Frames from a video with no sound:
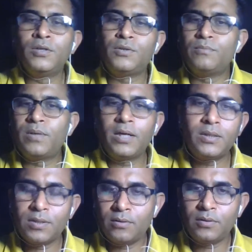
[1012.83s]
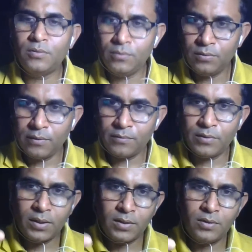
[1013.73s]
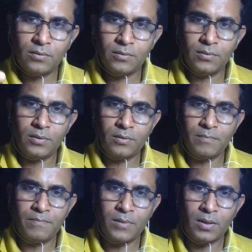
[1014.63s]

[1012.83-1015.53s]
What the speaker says: So your brand is around you. You have created your